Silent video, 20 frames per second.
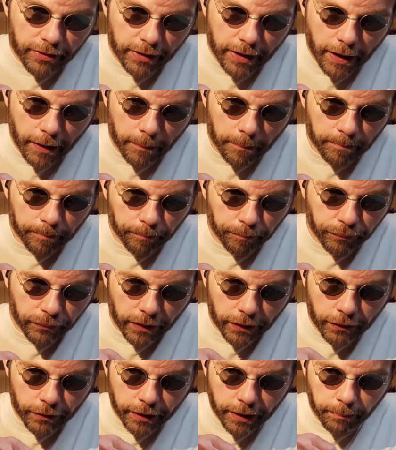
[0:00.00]
Now
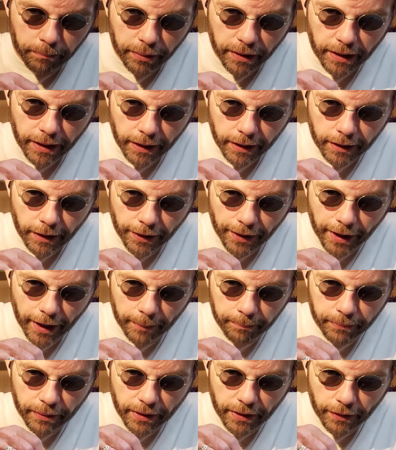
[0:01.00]
you can pick
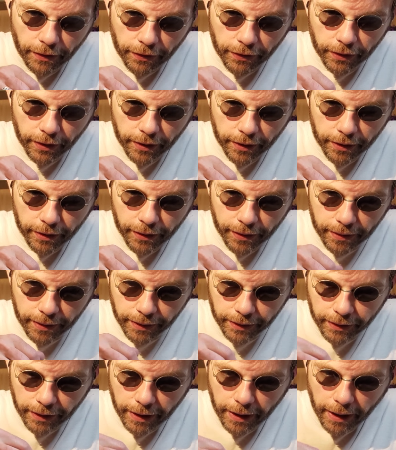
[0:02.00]
up the
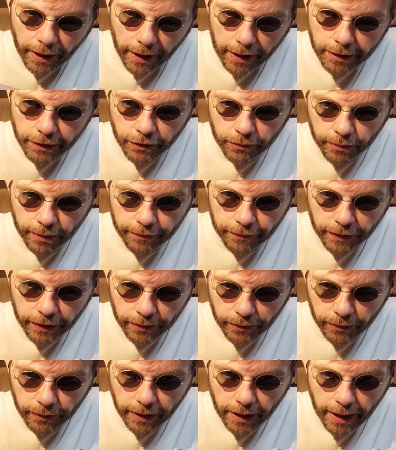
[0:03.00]
hood, and you
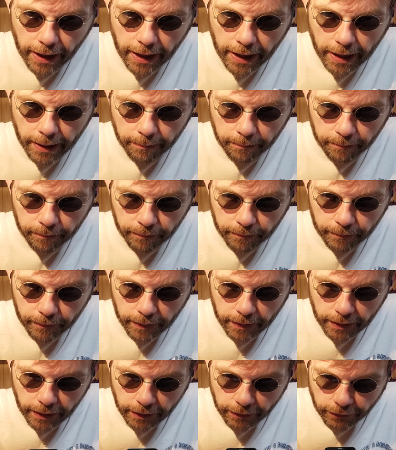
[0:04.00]
reveal an
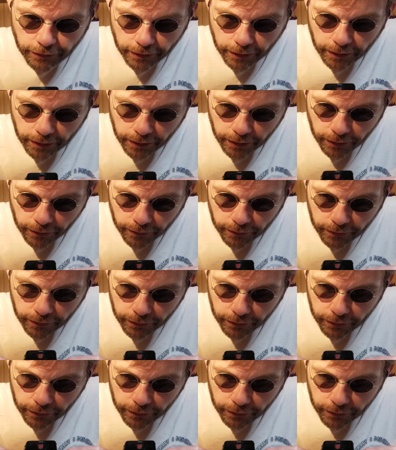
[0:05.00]
engine in here.